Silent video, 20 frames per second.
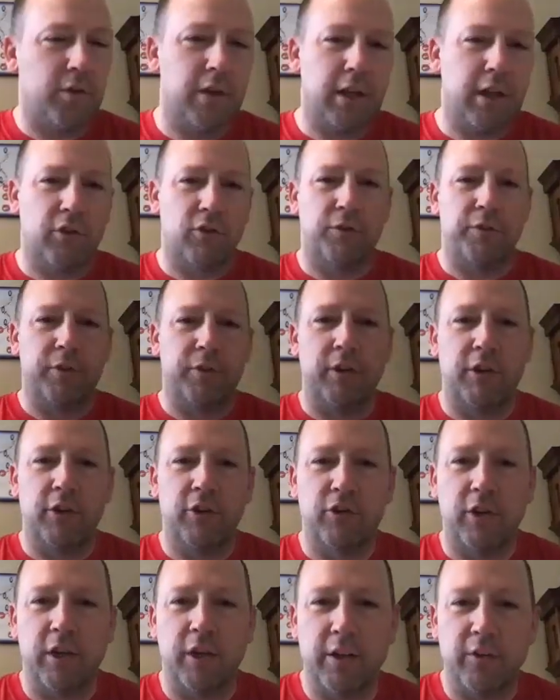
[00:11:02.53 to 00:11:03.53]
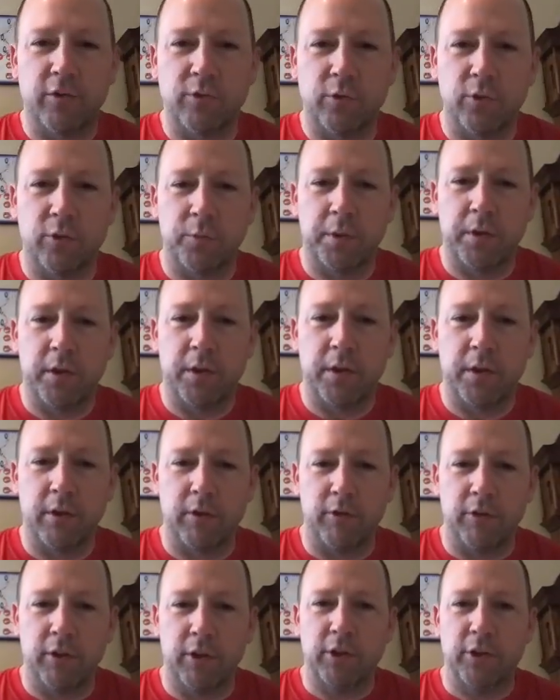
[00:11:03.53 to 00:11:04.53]
The National Federation of High Schools put out a
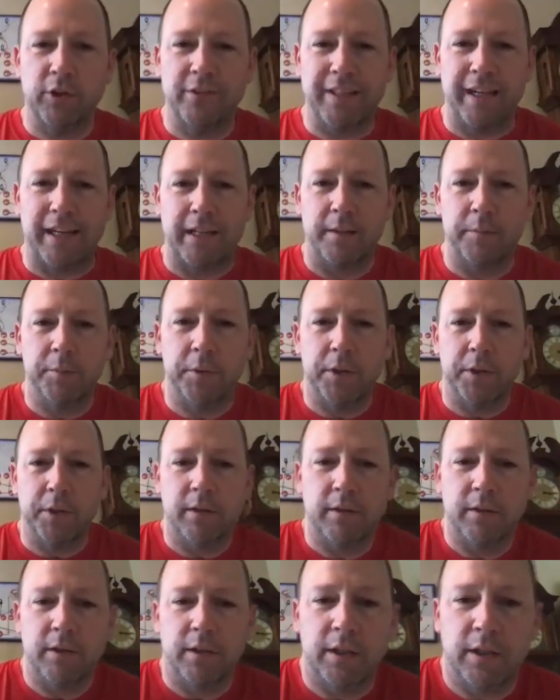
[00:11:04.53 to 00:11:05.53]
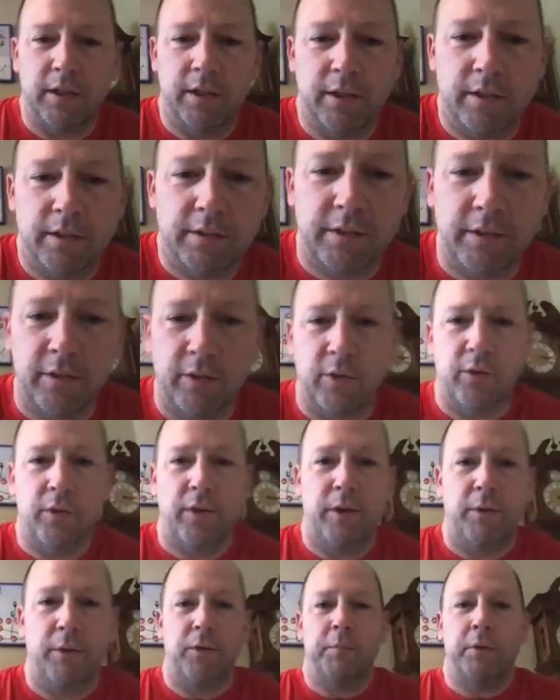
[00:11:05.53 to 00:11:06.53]
really good document, you know,
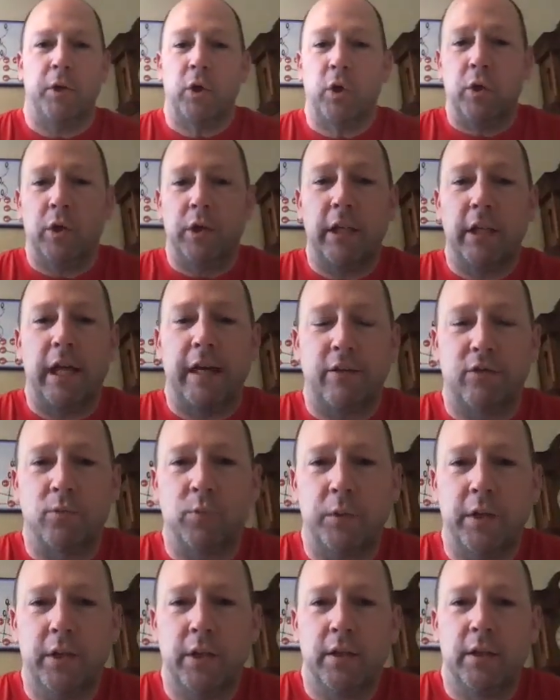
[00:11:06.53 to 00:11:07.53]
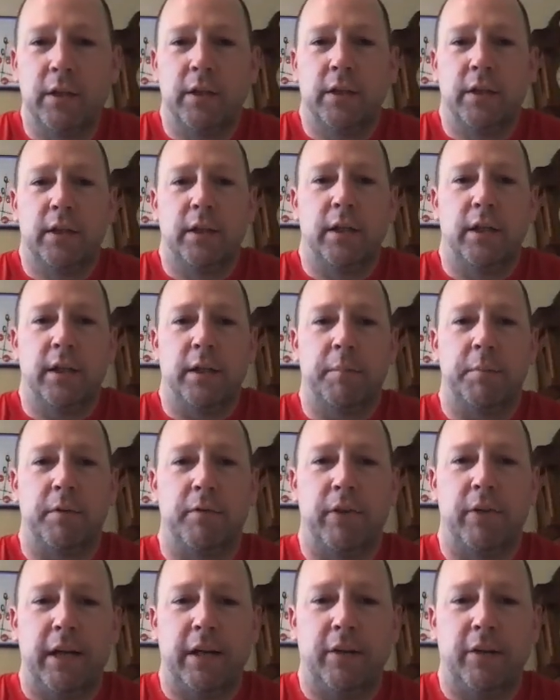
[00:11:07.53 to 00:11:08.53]
that would have been early last week. That
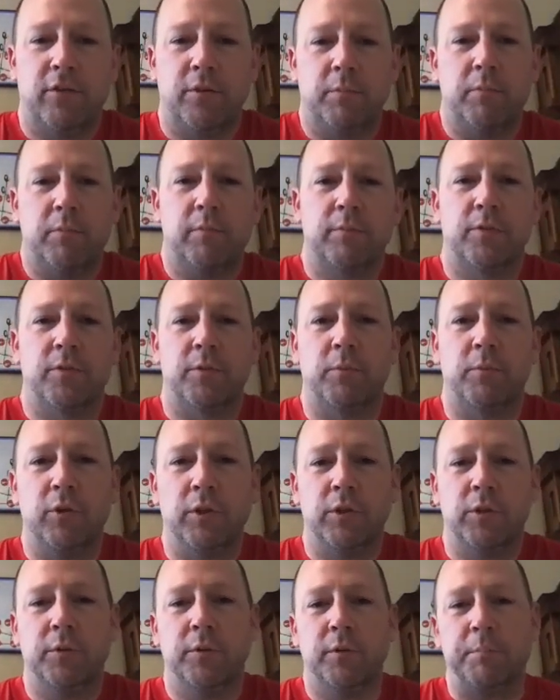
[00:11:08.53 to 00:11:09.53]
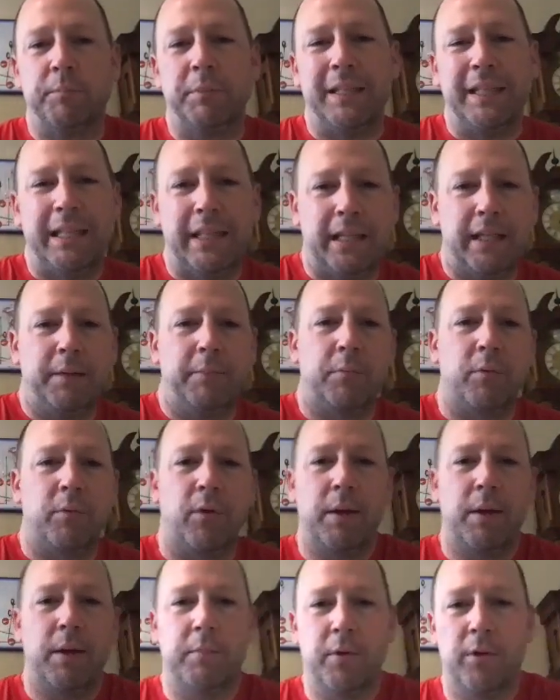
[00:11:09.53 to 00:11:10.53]
provided some real beginning
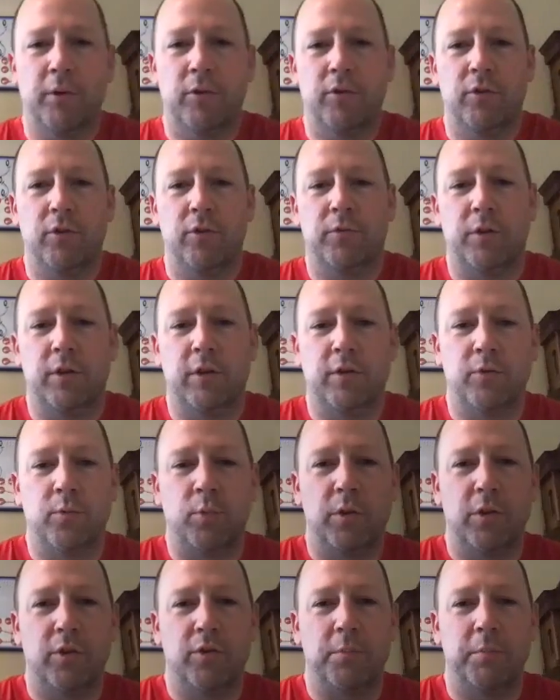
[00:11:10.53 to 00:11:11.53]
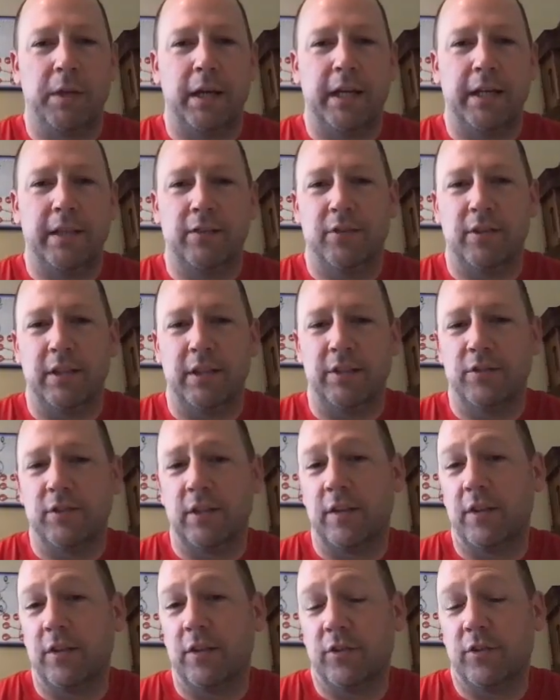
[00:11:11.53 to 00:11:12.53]
parameters as far as where some guidance, at least
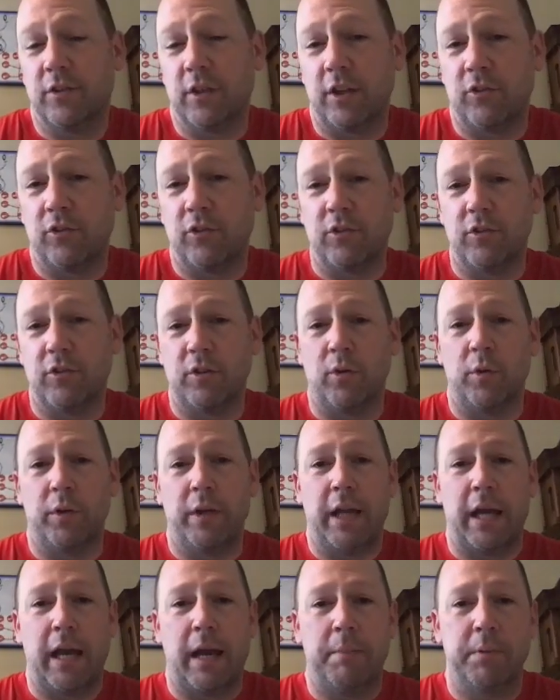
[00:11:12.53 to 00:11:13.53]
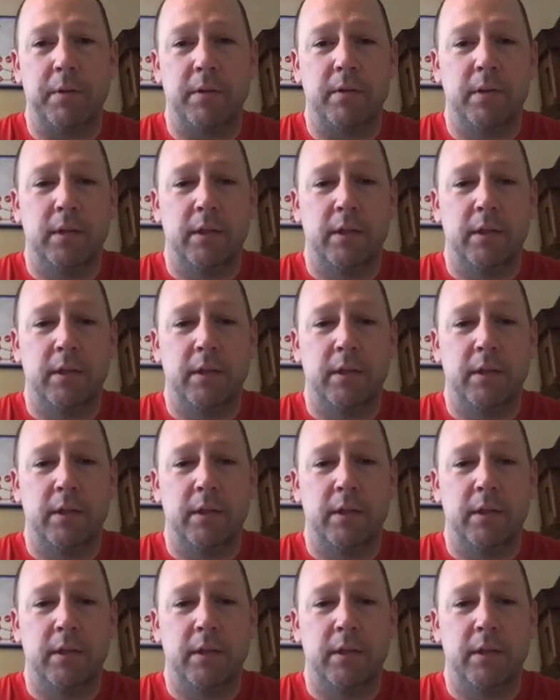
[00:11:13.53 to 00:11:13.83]
on the discussions, are going to happen.